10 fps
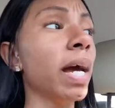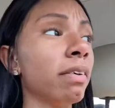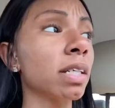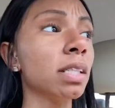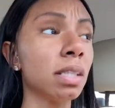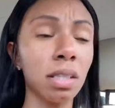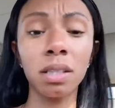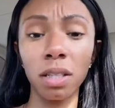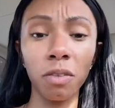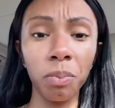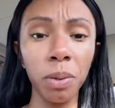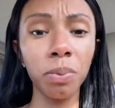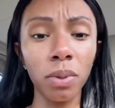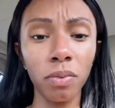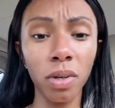consisted of
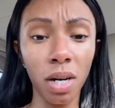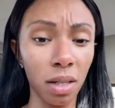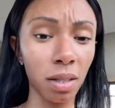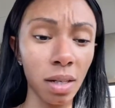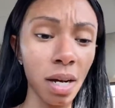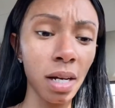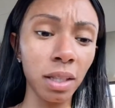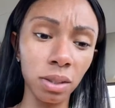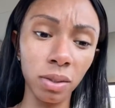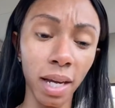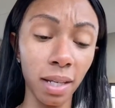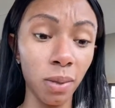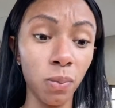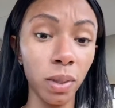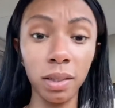people of color, so that he
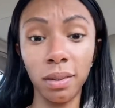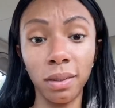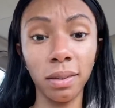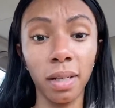wouldn't